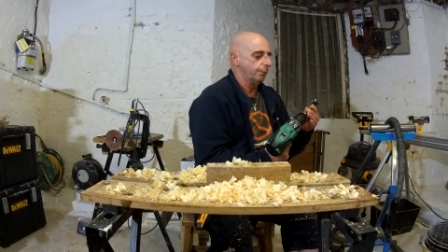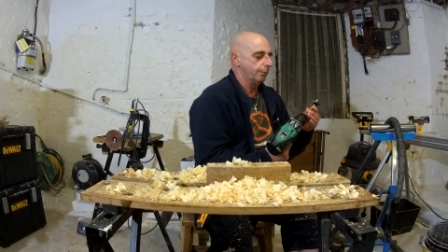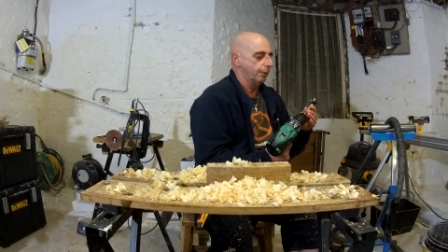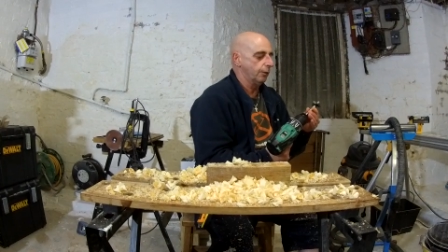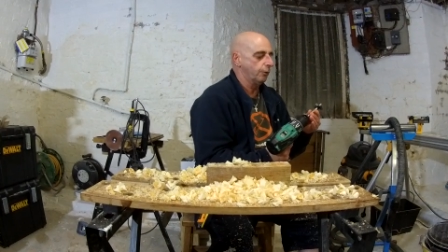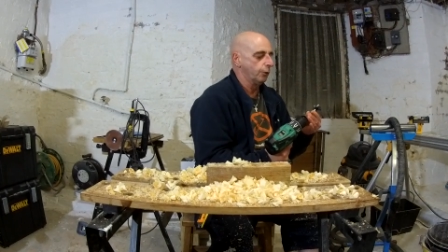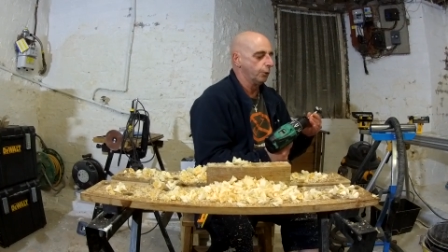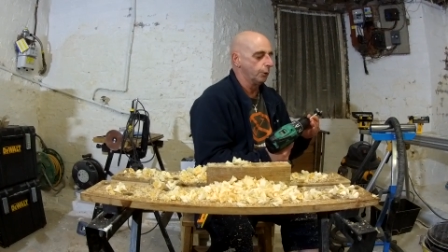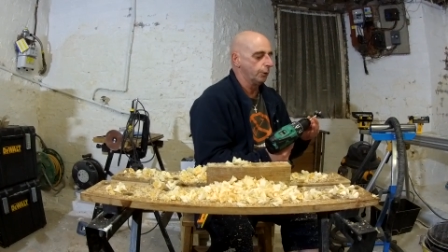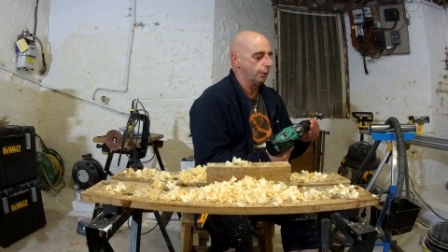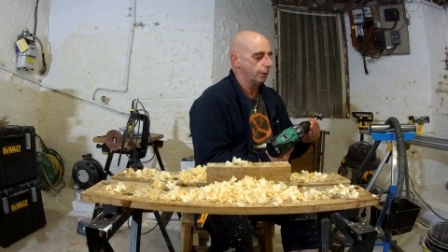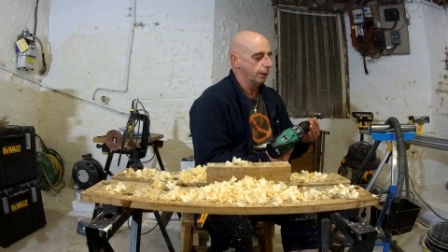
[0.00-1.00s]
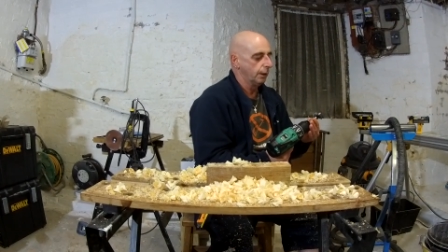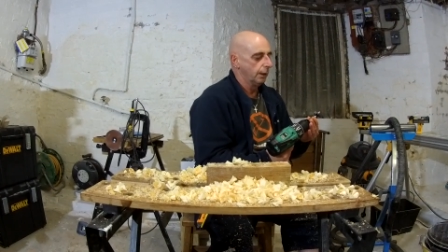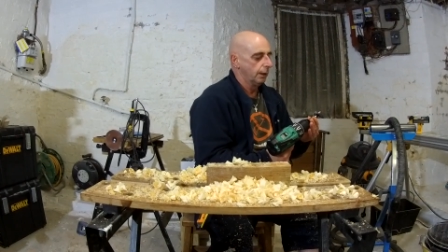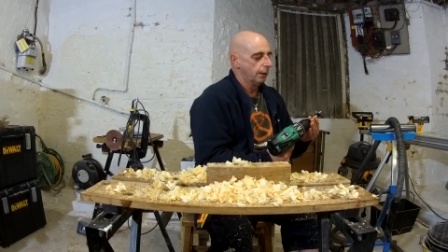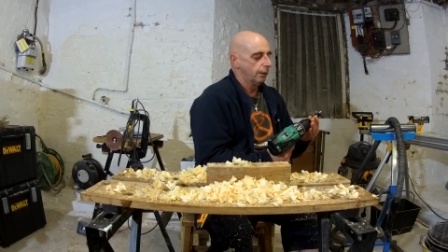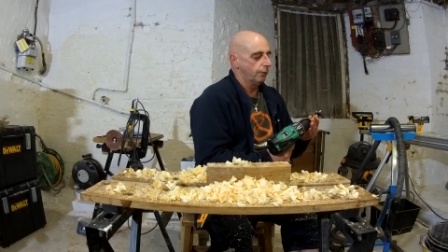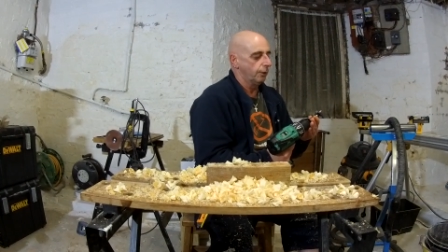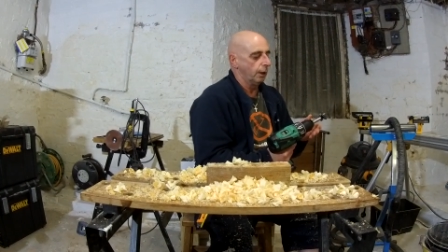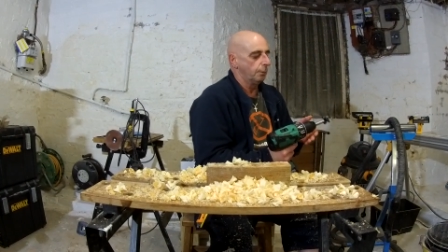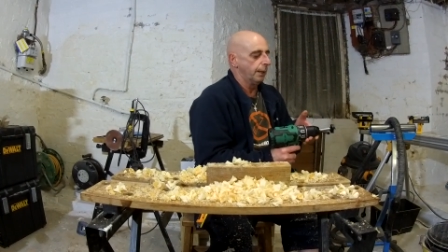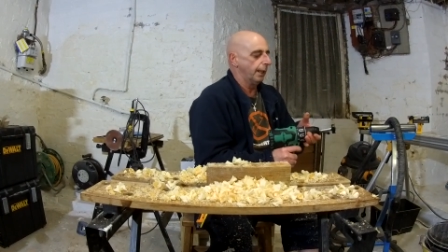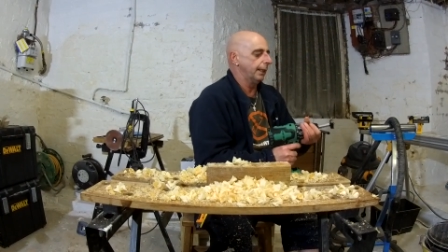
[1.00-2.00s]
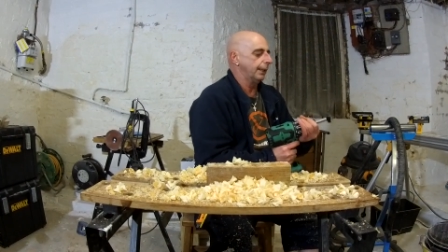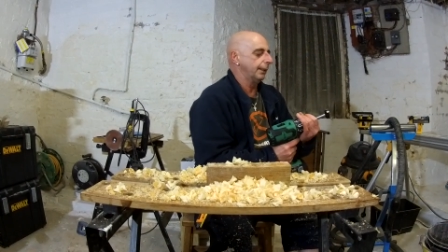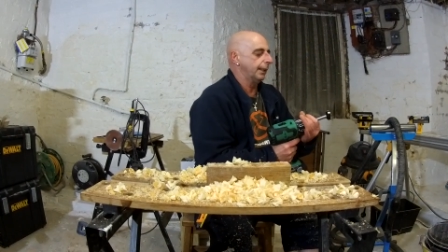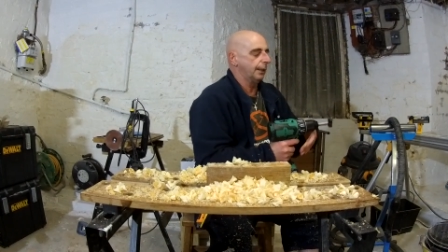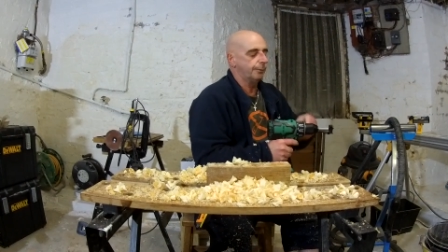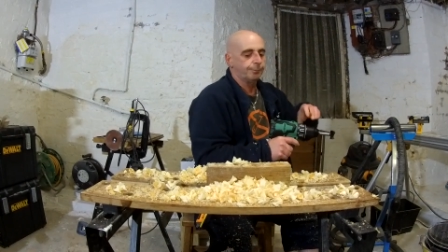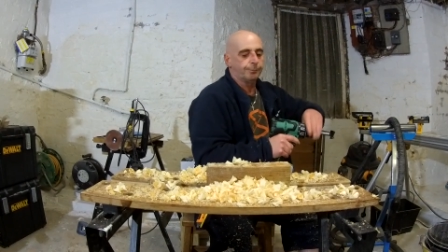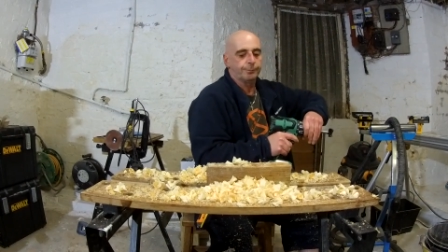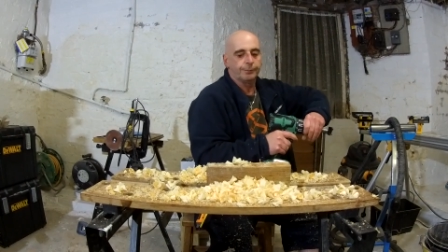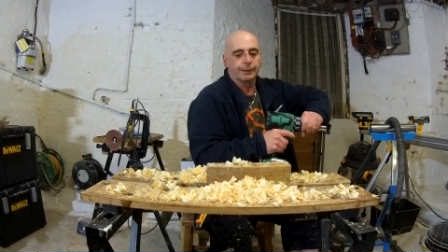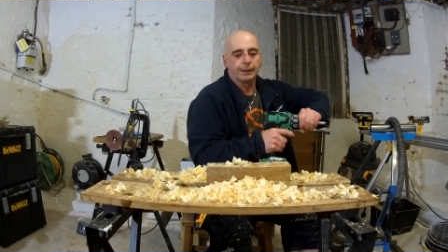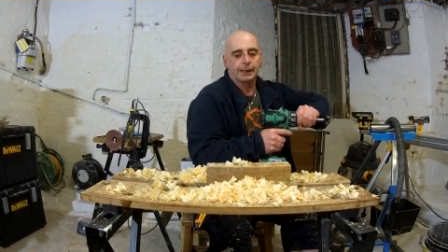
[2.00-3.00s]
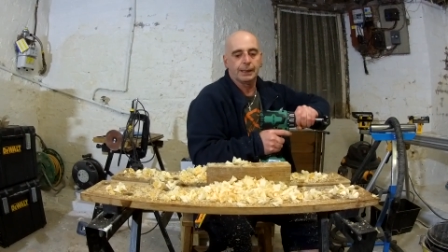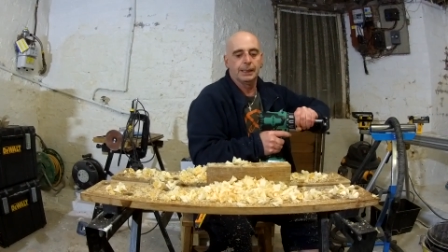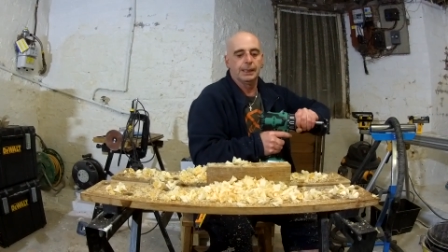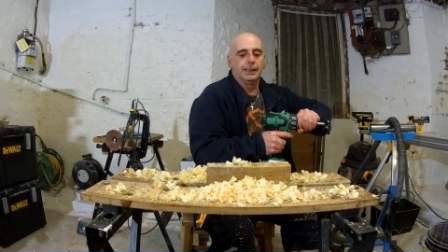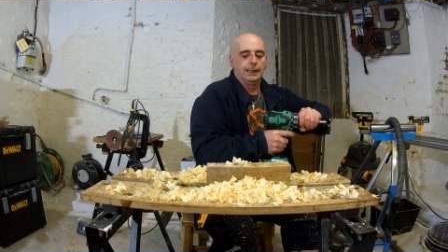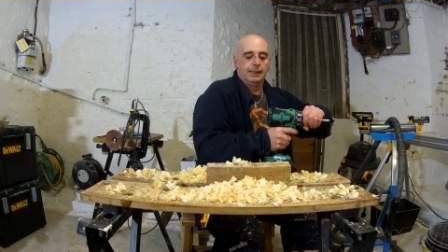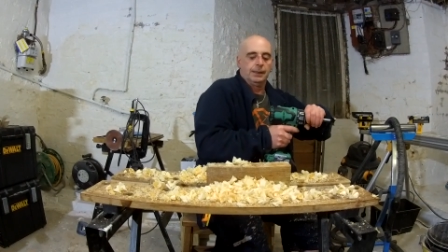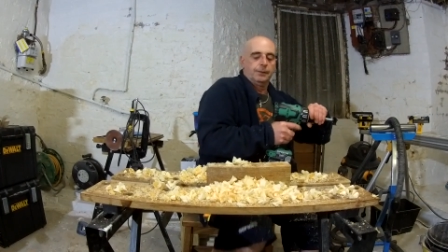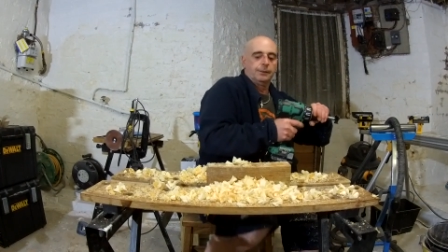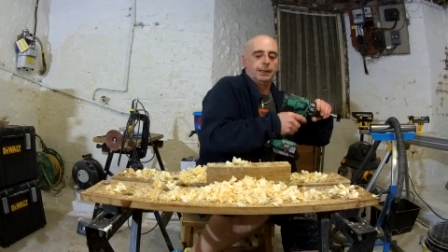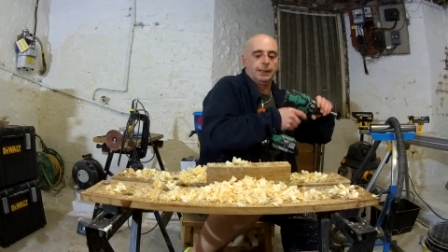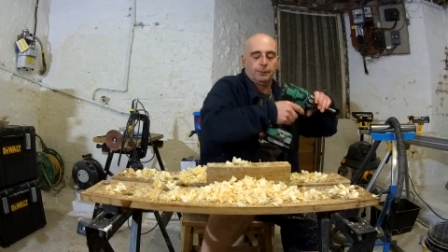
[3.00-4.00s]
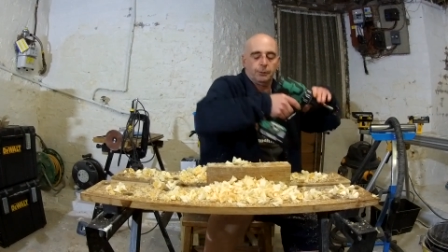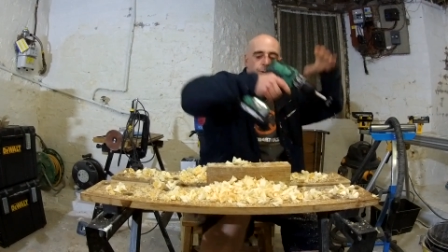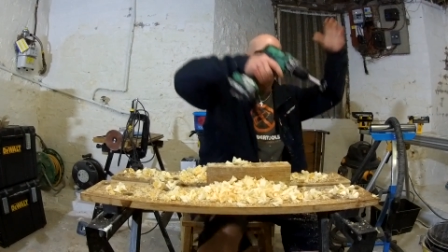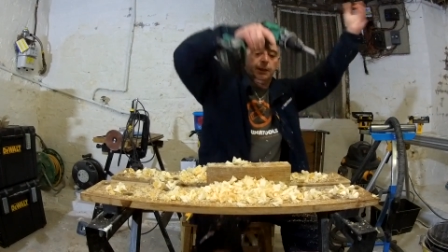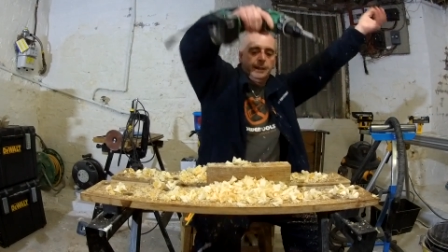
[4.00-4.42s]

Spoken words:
it's new. Still a bit in yet. Right, we'll try